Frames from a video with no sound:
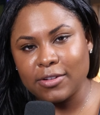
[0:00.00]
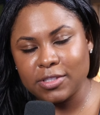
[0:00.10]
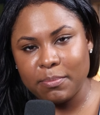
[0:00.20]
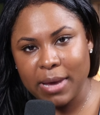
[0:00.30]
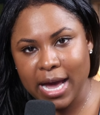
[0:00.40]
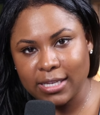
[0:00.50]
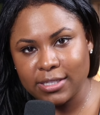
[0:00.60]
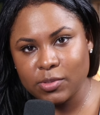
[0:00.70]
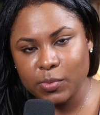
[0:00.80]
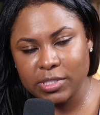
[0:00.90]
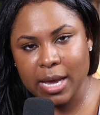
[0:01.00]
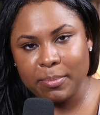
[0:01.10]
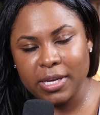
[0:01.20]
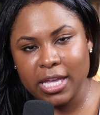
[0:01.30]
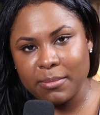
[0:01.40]
to balance what's
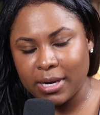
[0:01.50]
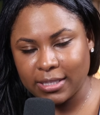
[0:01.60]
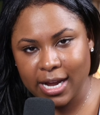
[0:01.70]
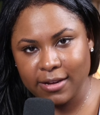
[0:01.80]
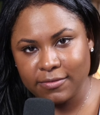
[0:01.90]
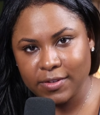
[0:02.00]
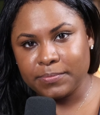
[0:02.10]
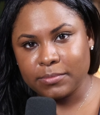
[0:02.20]
happening in my life.